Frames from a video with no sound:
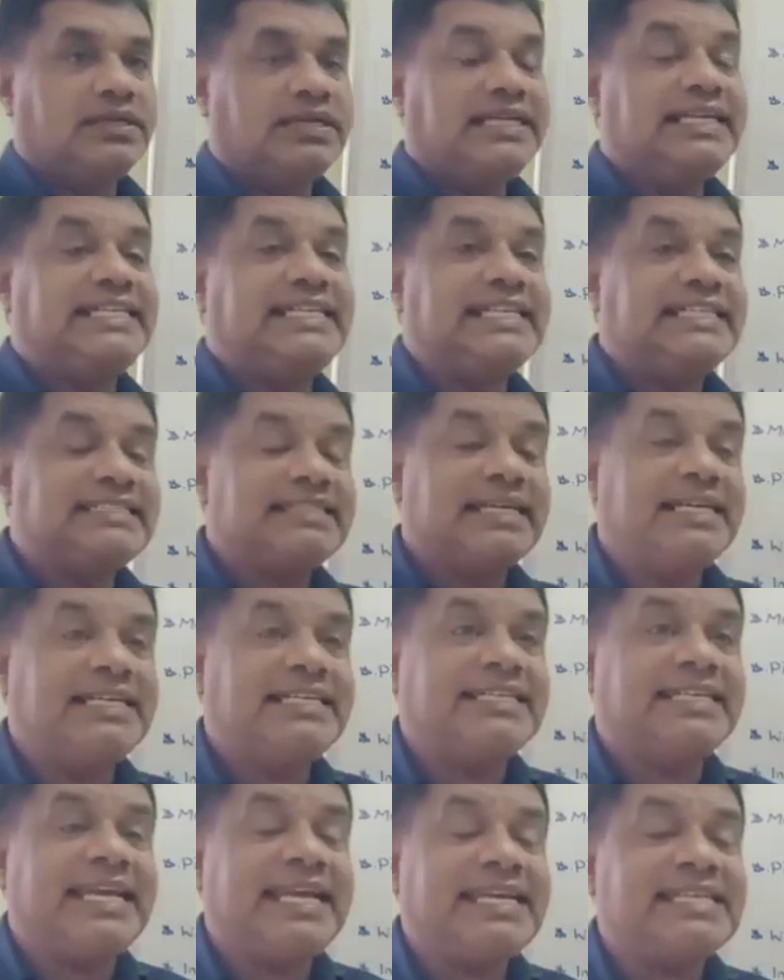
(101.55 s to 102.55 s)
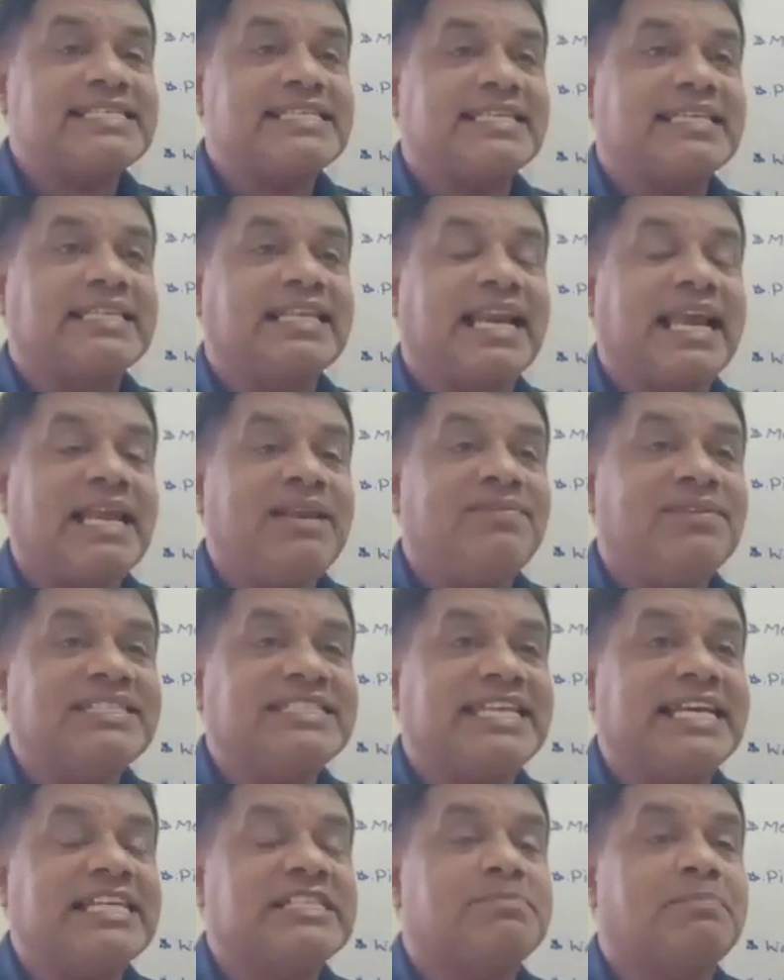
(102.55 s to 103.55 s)
The
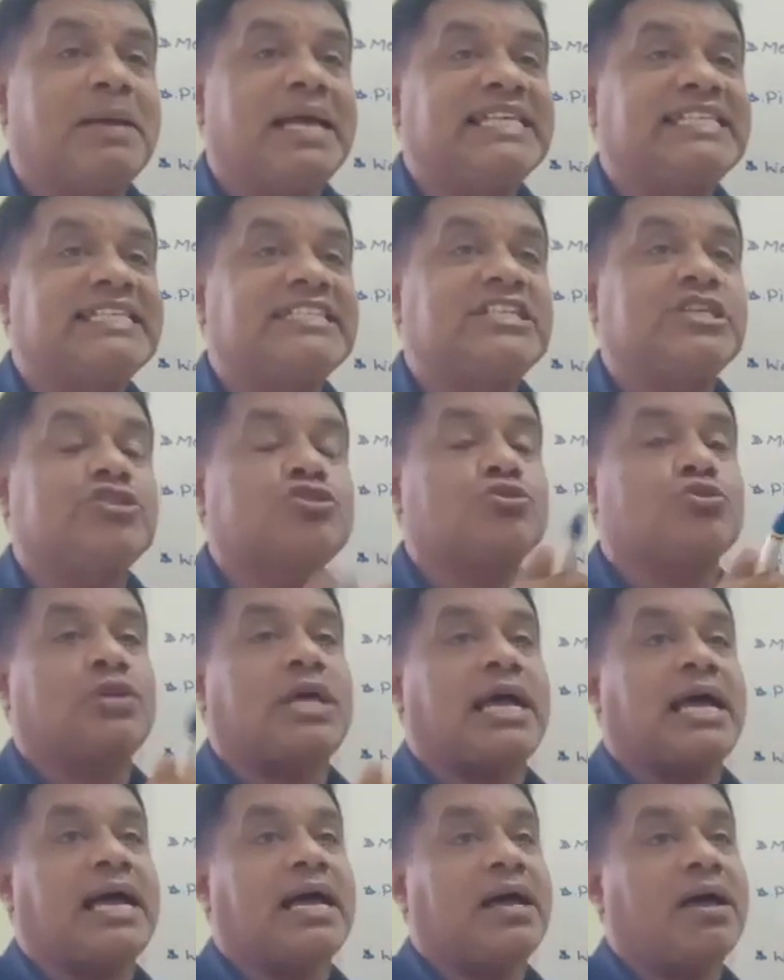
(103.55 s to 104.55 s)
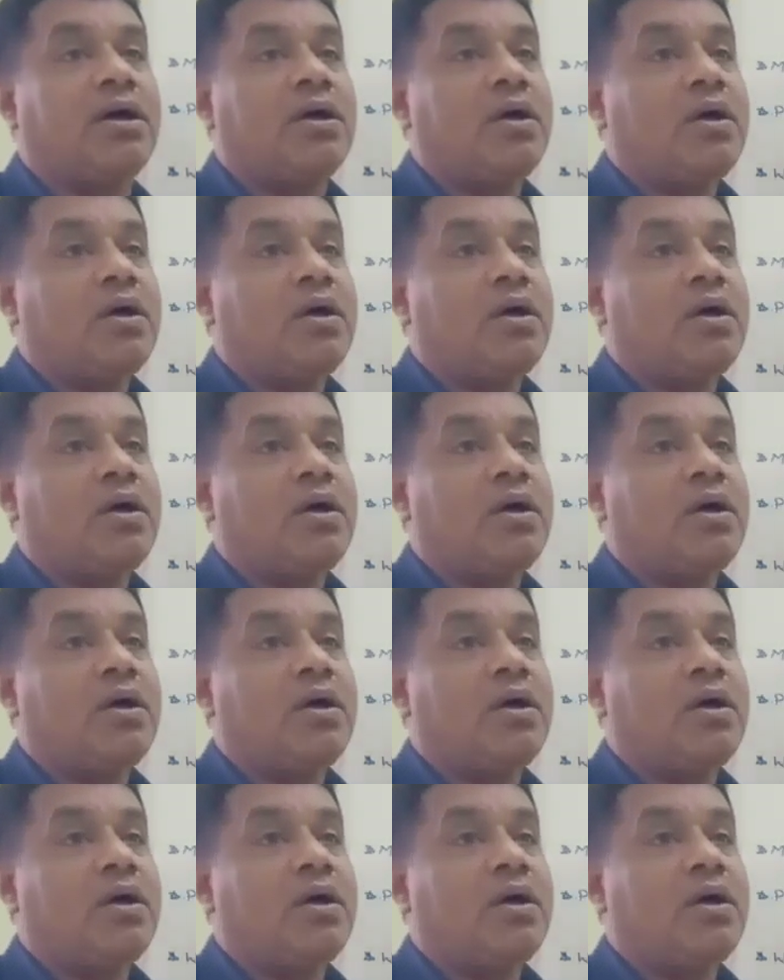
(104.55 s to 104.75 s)
railways takes passengers to the